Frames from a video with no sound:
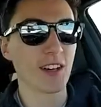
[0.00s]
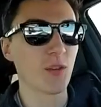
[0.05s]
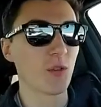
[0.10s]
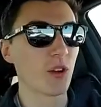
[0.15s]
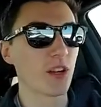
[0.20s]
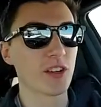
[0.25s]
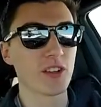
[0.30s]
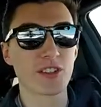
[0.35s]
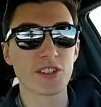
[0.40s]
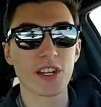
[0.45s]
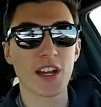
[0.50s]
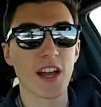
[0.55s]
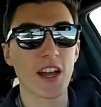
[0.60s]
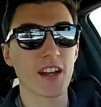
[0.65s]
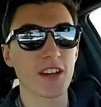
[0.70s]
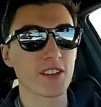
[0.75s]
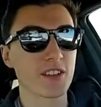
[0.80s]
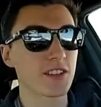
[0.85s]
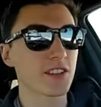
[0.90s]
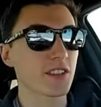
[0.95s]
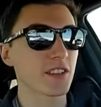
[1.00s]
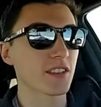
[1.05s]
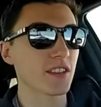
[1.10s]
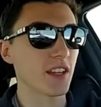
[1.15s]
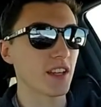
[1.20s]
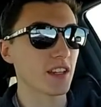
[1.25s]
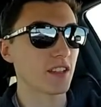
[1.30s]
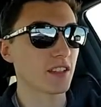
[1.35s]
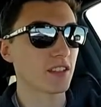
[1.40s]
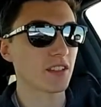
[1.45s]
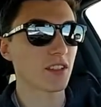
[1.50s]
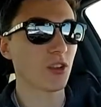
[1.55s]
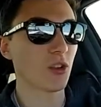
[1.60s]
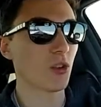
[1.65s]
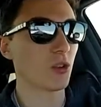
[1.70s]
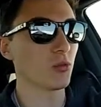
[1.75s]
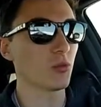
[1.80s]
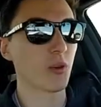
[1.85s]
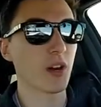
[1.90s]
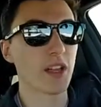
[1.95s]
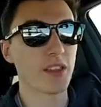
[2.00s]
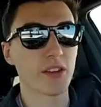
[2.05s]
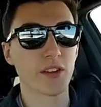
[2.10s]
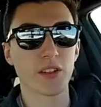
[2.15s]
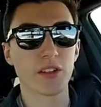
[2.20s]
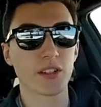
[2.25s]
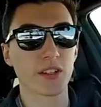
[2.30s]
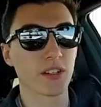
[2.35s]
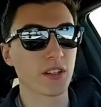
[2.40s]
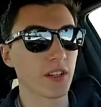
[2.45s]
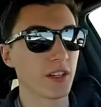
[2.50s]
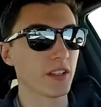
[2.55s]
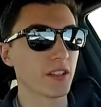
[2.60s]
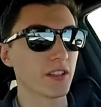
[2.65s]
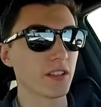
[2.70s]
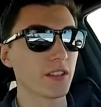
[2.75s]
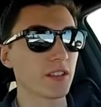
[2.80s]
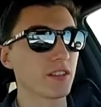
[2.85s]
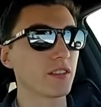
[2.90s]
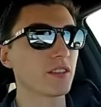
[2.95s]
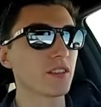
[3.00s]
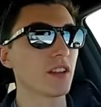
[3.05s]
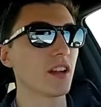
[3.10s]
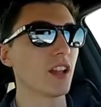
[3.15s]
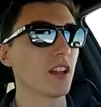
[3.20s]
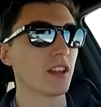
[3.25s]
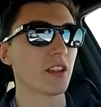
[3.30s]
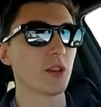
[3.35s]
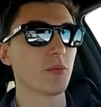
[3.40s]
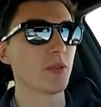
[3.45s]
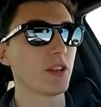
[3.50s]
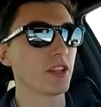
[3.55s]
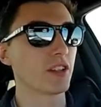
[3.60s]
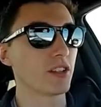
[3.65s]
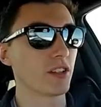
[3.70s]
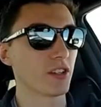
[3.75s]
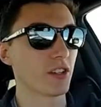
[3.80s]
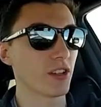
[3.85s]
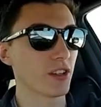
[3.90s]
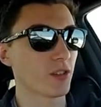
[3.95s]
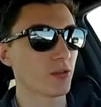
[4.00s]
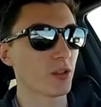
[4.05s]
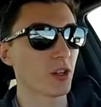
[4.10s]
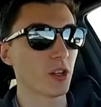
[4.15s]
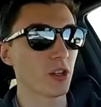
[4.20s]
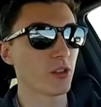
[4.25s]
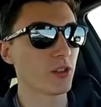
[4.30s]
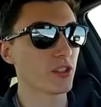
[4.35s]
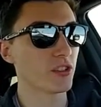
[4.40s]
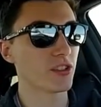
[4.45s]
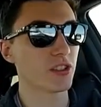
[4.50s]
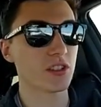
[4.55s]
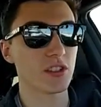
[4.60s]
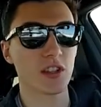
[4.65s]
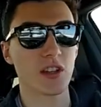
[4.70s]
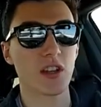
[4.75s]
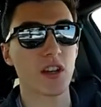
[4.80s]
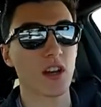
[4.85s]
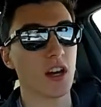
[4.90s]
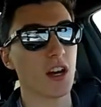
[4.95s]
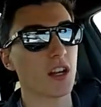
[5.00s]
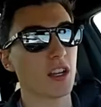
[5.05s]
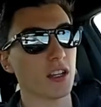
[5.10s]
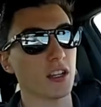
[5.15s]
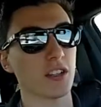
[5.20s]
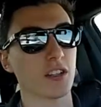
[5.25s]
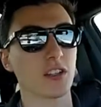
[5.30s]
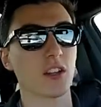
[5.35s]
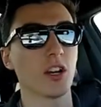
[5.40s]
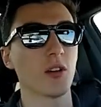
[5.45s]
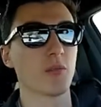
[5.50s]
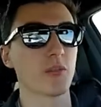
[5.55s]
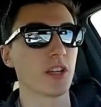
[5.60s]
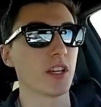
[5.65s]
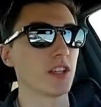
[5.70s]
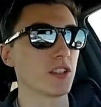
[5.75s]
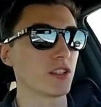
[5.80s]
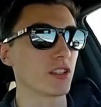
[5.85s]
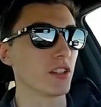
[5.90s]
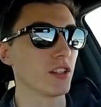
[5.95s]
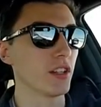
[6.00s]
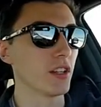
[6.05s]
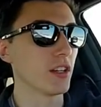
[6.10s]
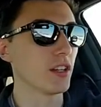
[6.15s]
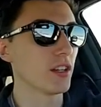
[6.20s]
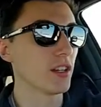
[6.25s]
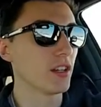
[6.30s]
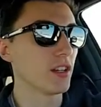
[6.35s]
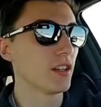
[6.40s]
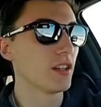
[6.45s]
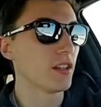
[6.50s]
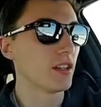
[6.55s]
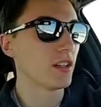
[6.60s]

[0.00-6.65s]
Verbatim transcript: winter tires and cold weather and a little bit of dirt on the road is just not a good combination.